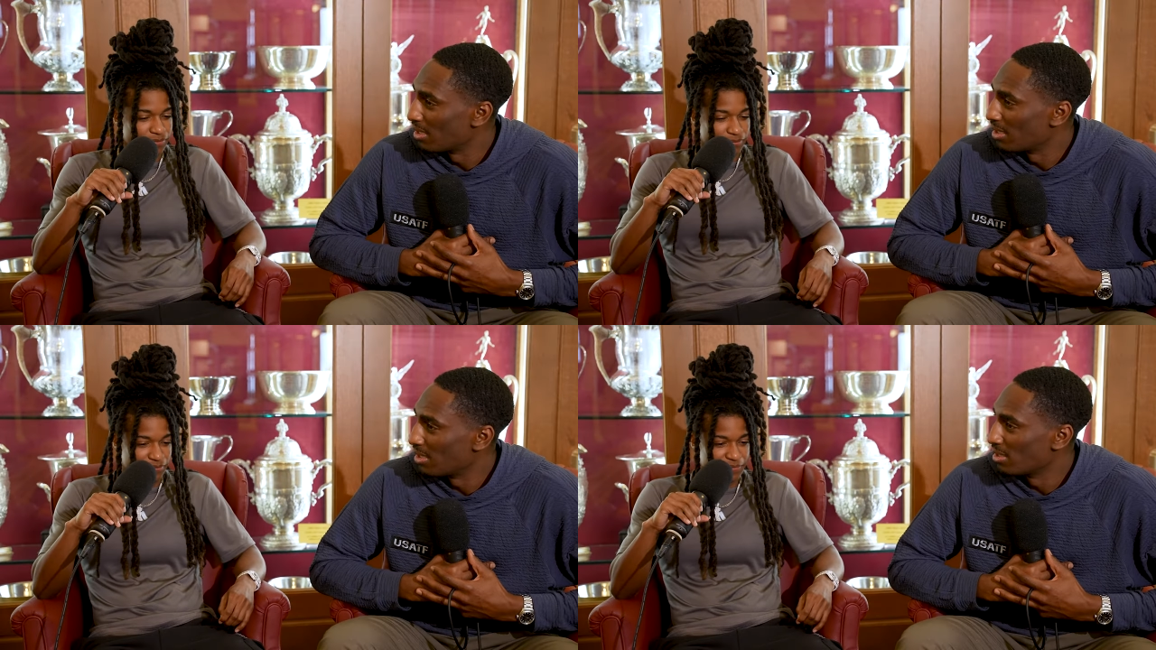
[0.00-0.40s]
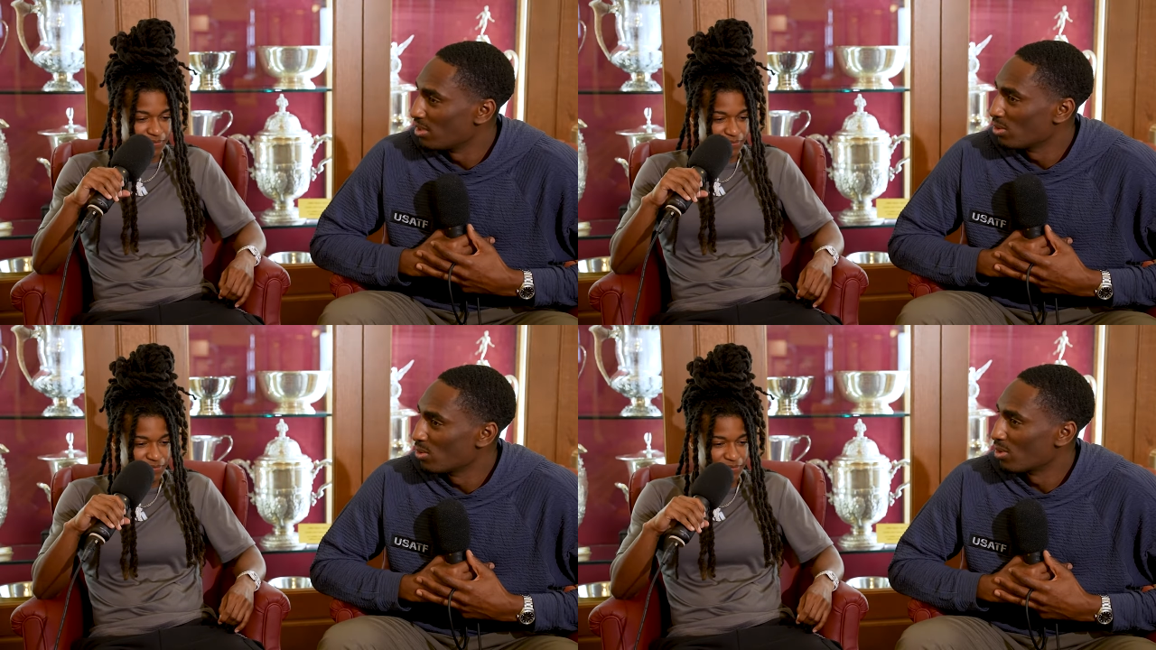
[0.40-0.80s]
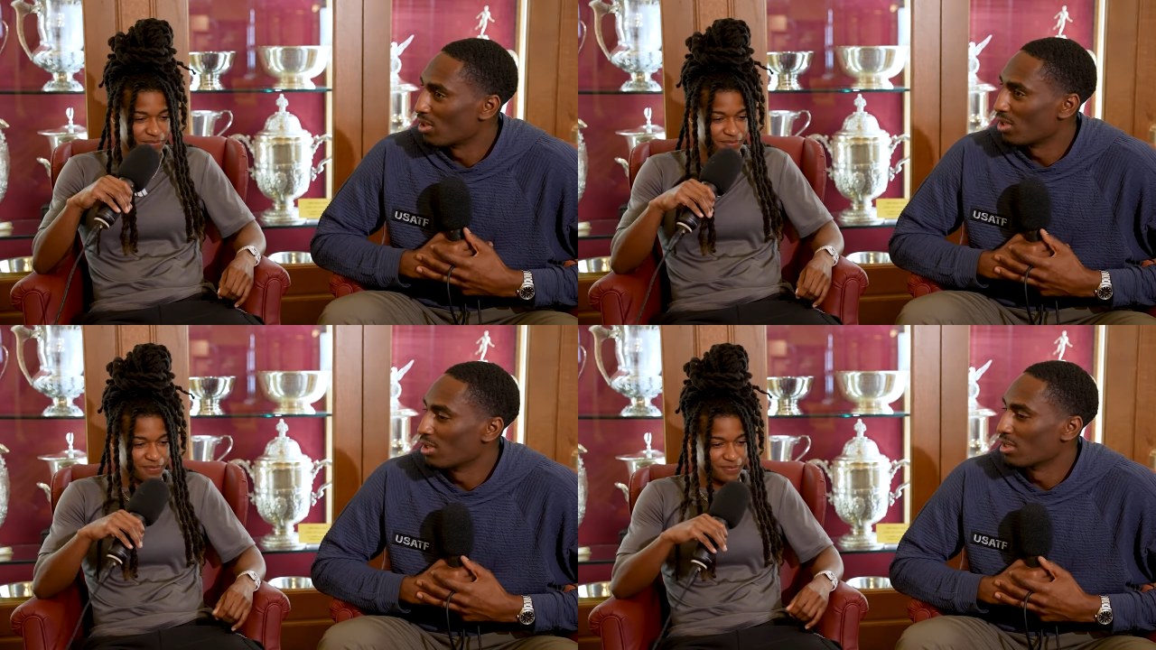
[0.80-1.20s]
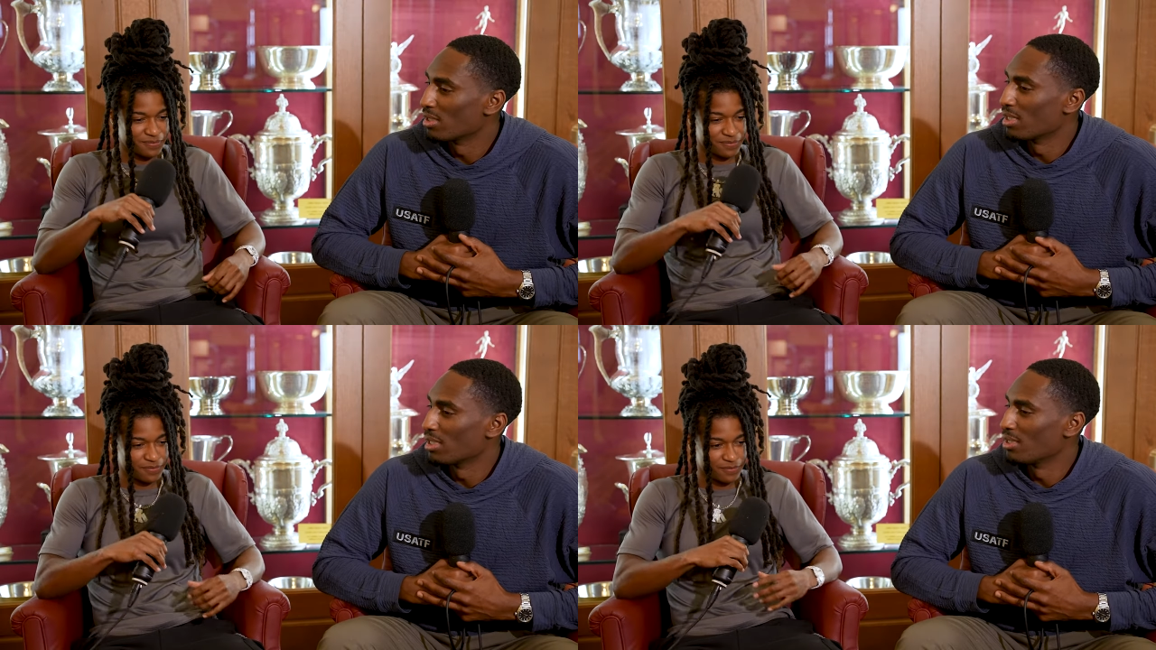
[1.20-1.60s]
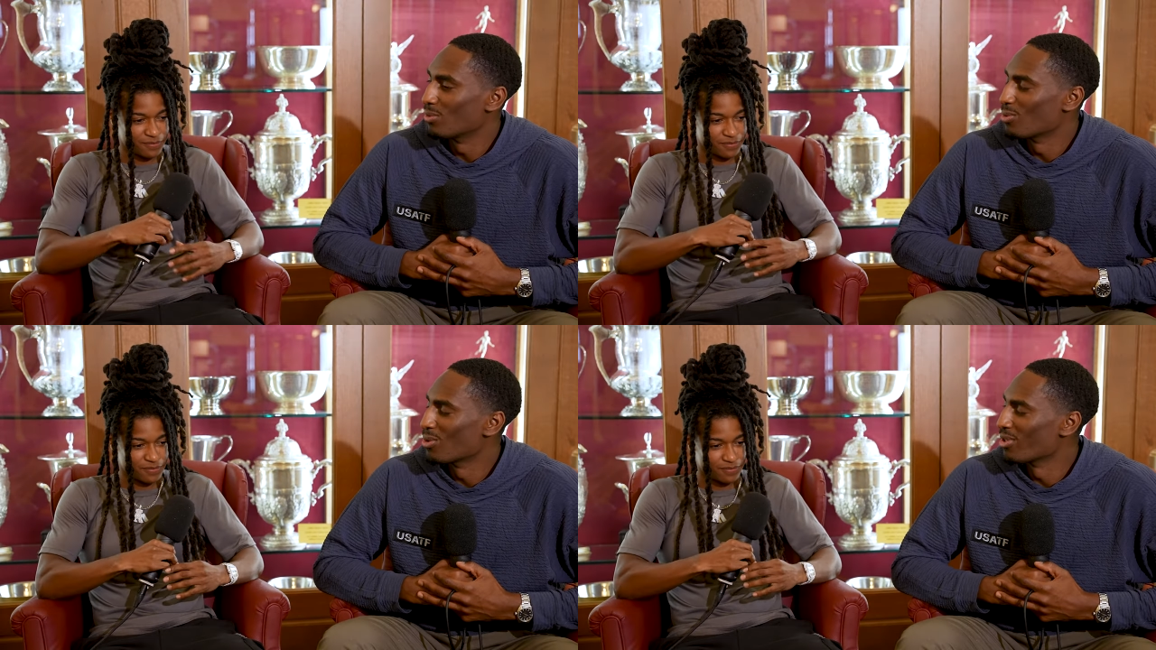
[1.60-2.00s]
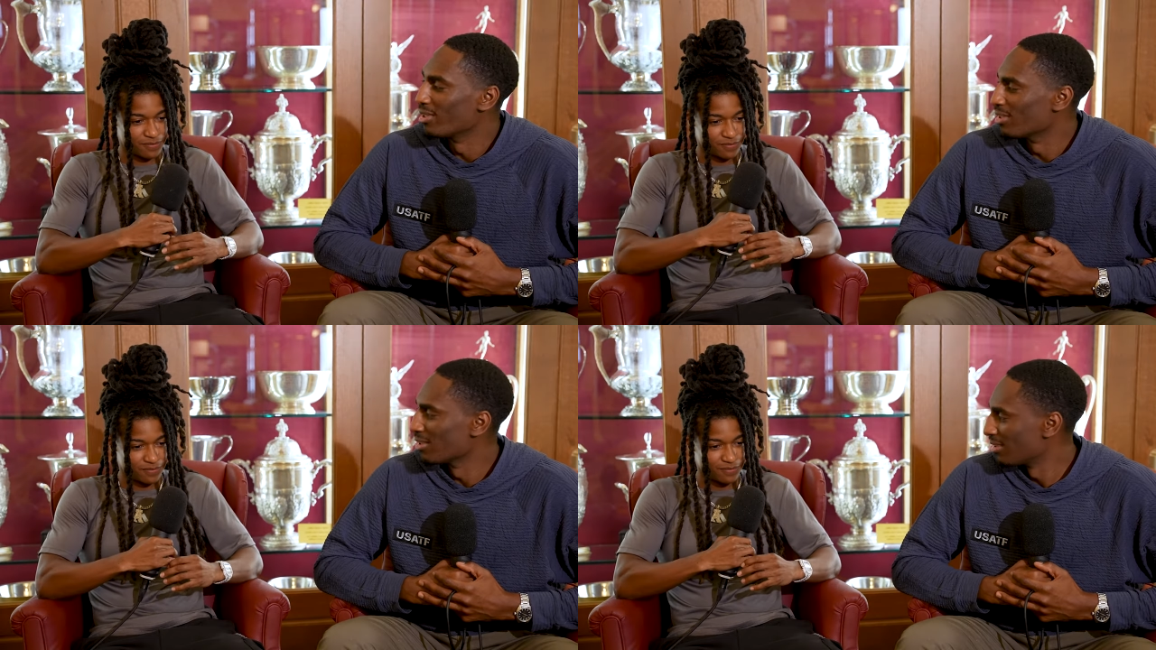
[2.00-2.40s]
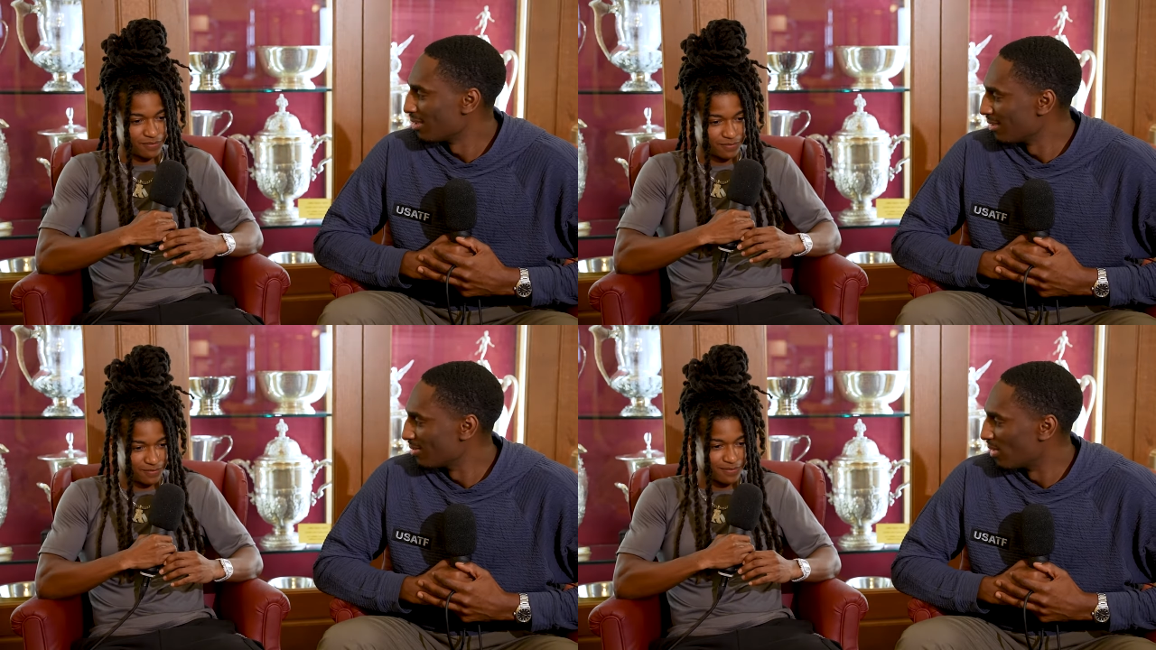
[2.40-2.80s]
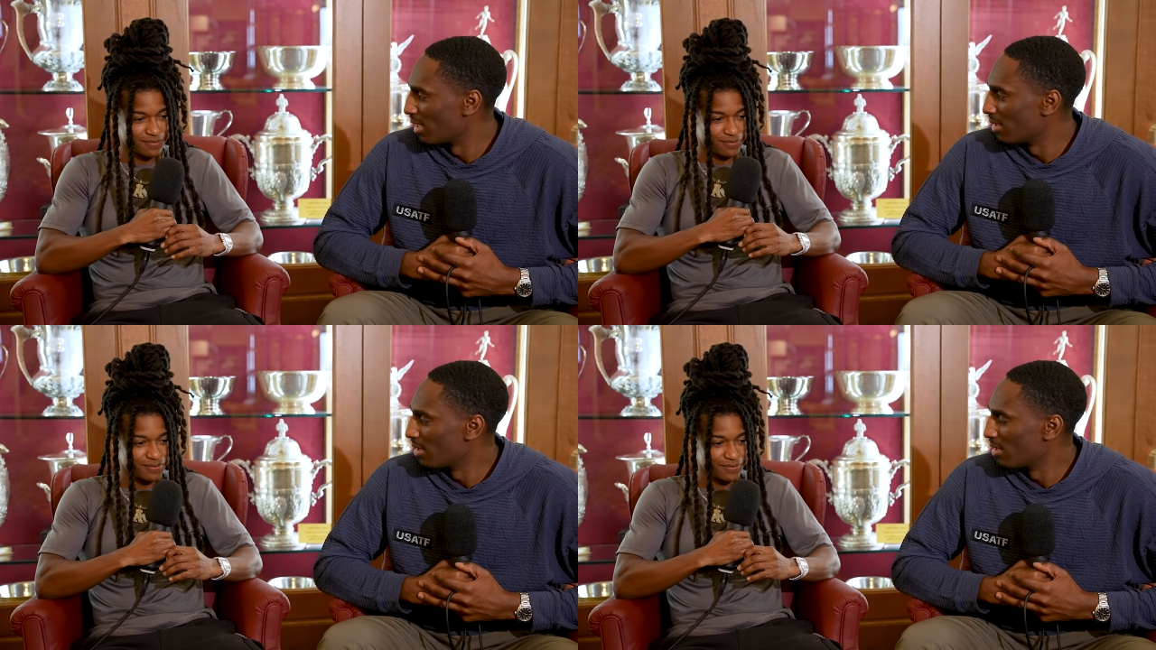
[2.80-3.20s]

Speaker 1: uh, you are a warrior. Right.